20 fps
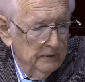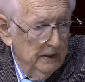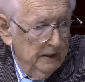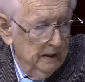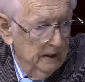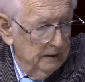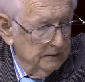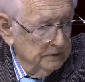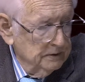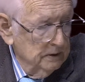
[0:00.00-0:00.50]
They
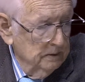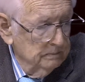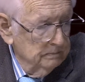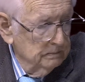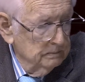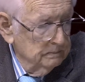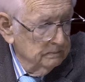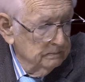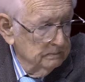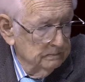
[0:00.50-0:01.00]
got
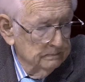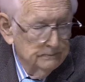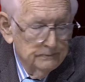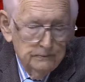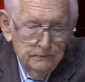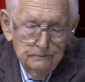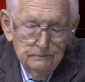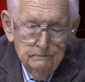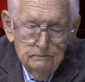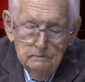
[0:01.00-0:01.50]
some
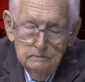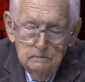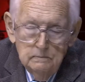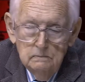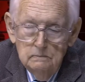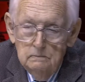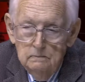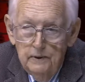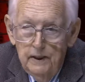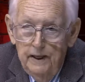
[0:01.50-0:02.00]

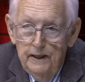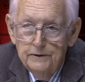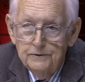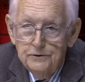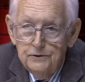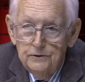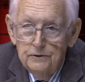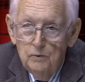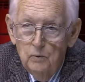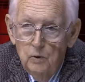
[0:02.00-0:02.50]

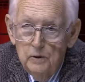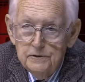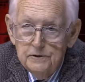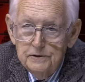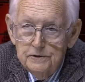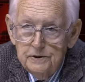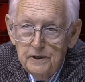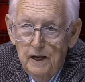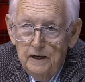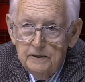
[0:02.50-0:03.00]
answer that
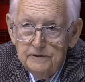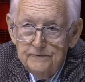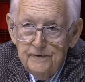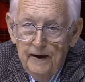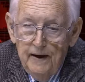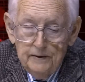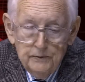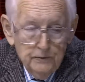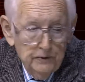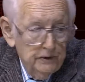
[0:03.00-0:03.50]
wasn't
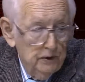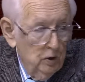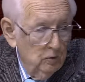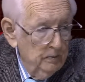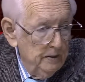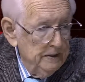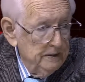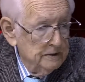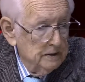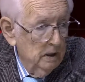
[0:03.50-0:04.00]
satisfactory.
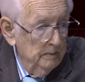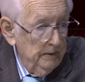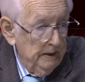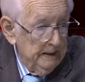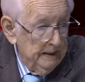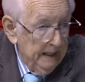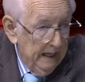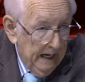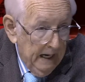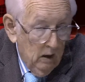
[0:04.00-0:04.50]
Nobody's
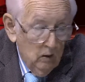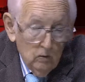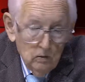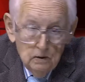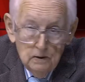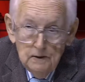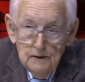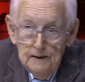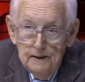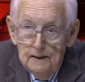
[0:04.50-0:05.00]
coming now.
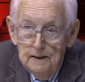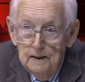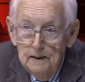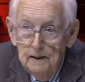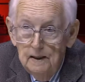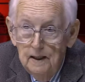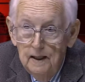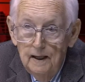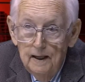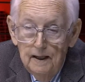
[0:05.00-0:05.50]

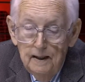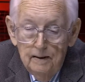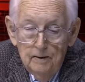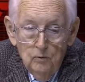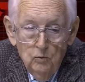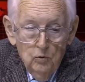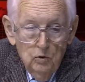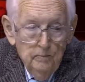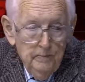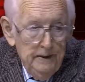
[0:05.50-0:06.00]
Uh,
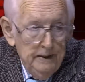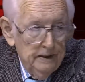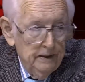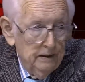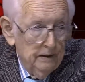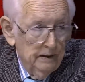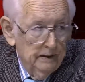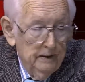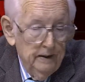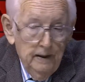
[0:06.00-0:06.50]
we'll be
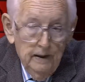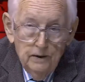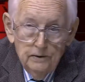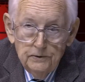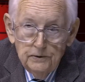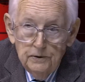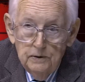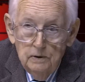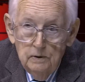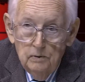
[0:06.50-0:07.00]
there in a day or
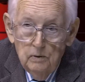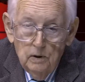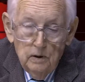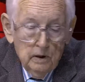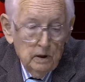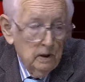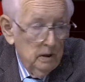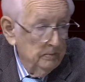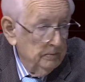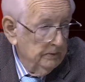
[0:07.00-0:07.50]
two or
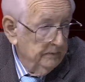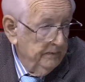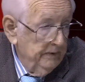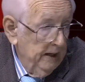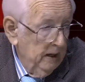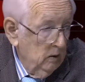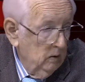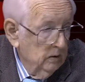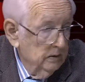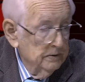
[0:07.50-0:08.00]
a couple of
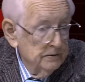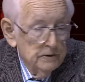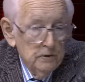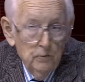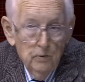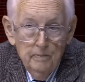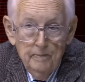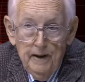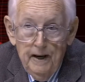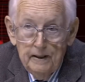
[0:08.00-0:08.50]
hours, or
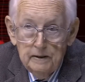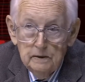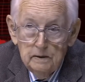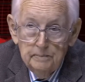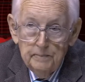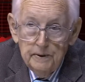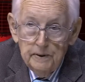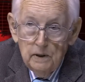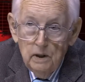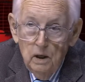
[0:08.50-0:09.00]
we're backed
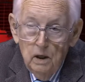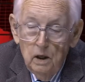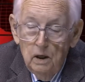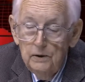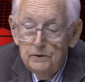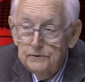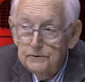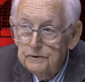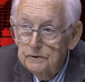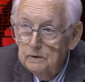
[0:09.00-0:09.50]
up on
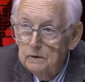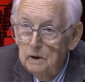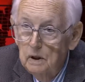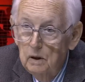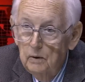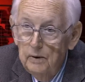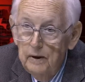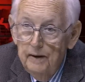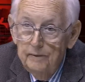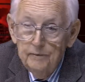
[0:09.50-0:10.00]
calls.
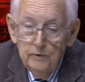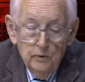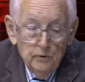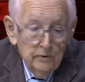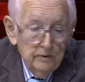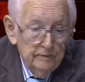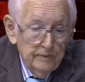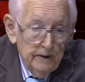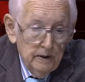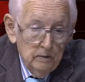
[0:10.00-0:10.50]
Uh, we have no
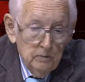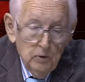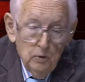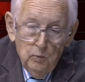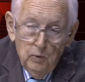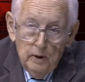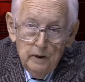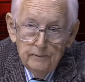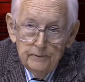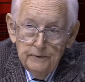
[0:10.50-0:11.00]
one available.
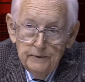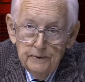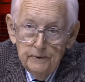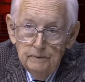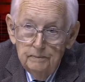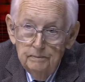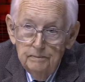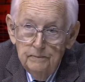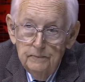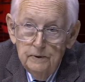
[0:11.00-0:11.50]
Whatever
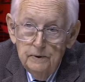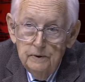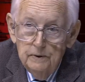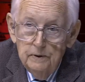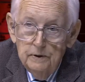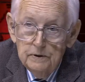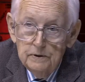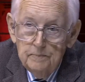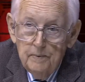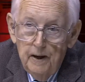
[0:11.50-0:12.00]
the, the
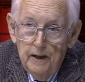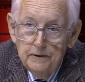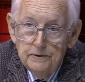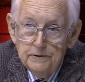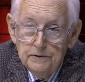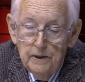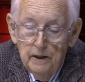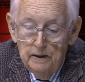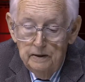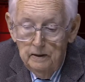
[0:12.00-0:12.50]

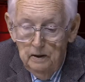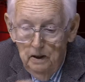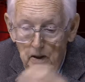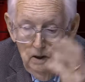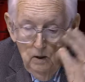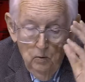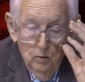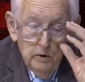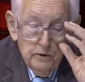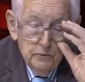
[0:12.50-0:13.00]
dispatch said,
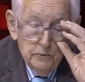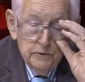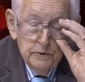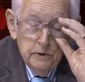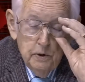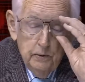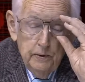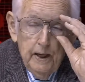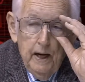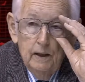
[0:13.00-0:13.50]
which was
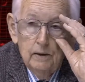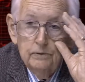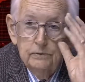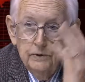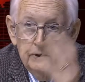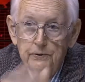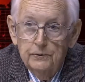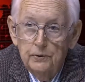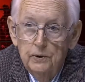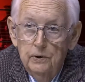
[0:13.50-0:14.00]
no doubt
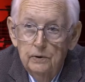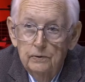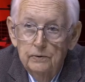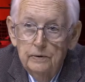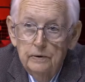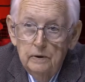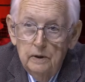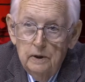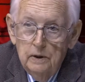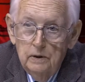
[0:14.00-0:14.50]
the
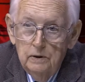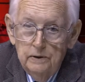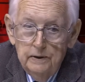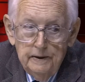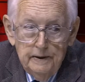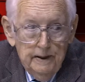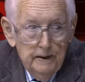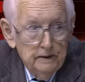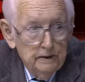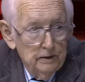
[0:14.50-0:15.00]
truth. They
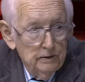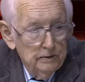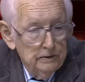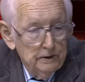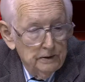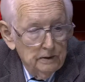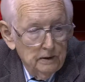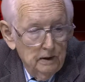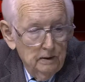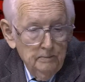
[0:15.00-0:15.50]
couldn't get there at
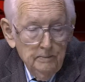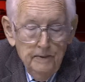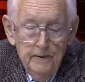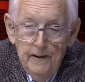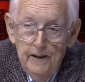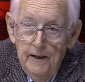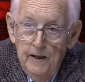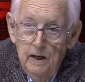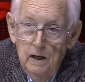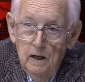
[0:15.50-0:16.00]
the time.
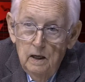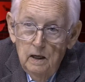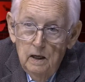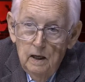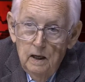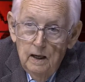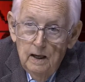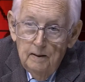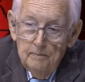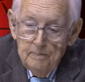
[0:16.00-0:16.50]

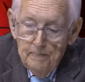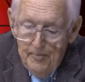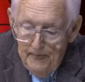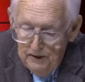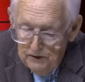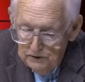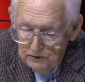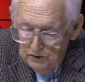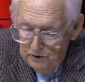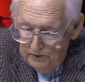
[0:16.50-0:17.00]
Um,
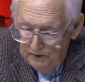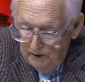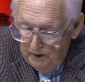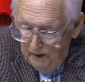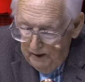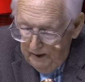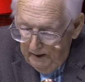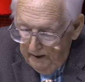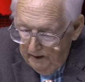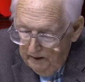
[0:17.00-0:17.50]
so the
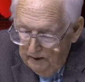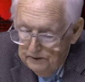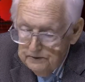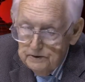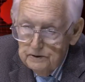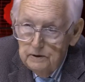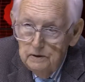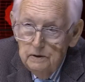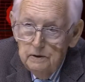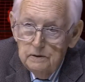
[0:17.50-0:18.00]
guy
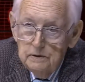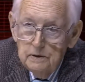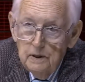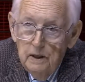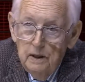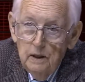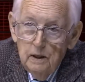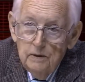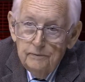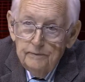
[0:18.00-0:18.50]
has his
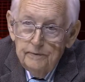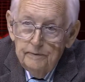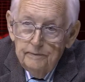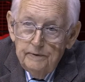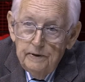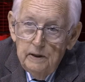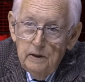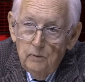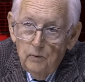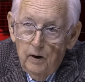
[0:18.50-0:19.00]

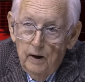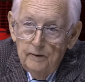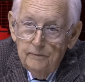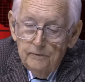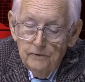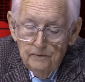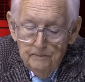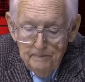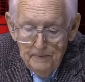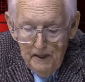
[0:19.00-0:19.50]
AR-15
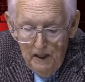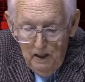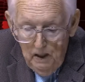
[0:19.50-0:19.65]
rifle.